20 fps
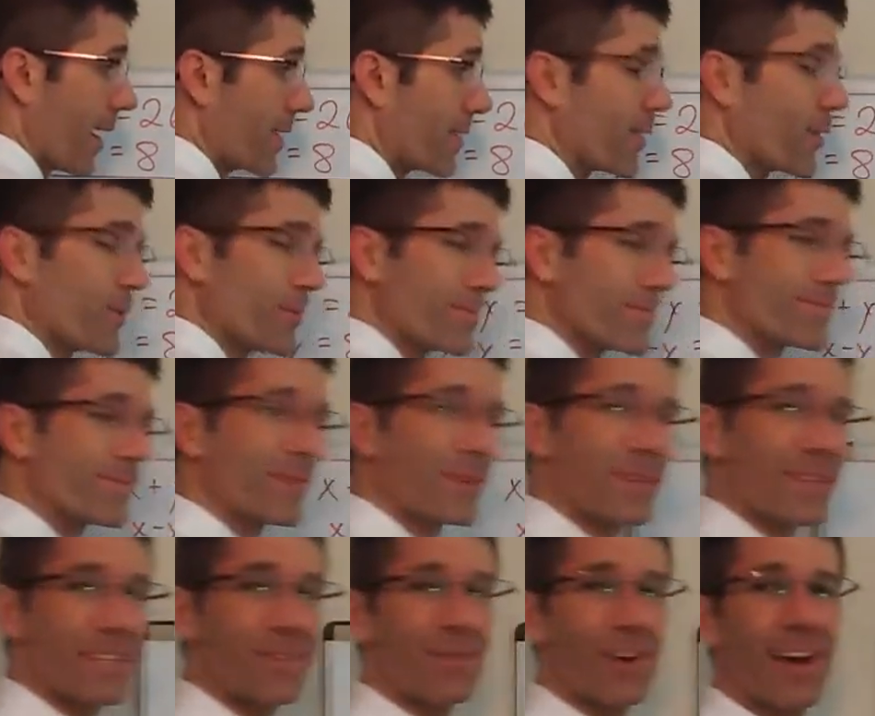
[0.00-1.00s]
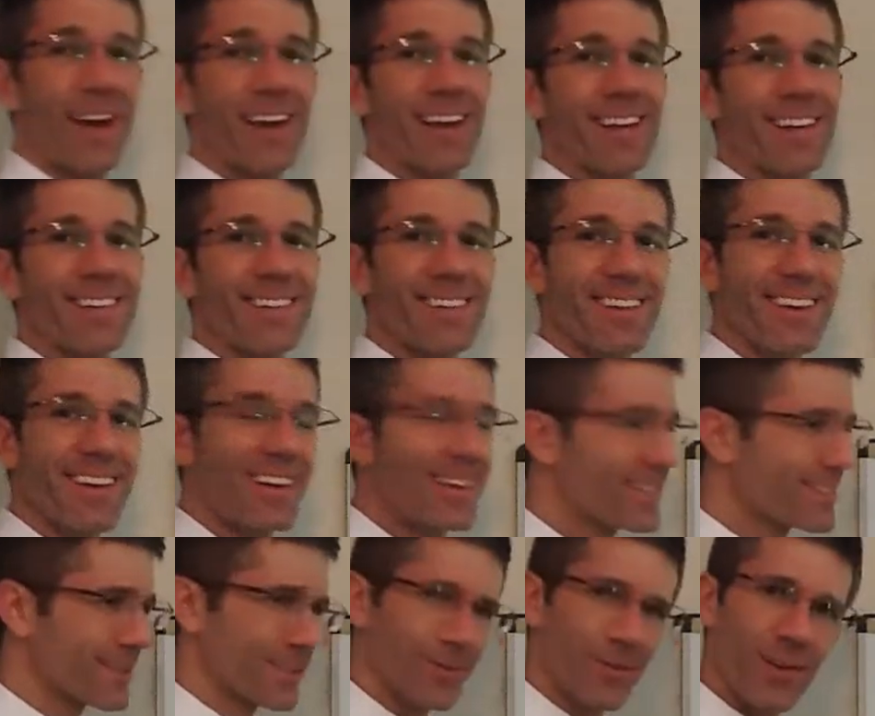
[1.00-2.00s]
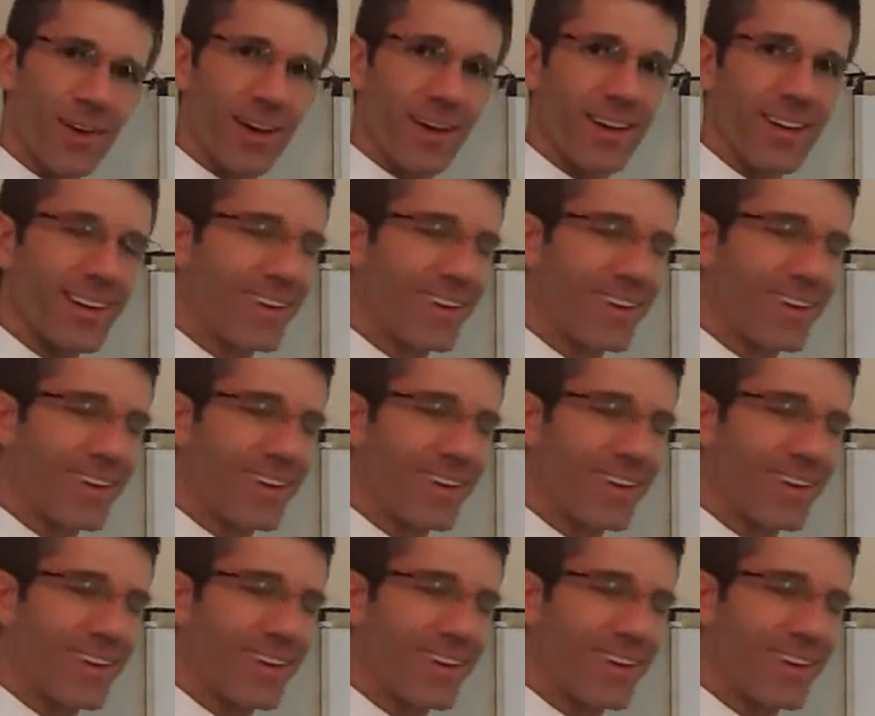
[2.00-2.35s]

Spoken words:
Nope, I'm going to leave you hanging. This is fun.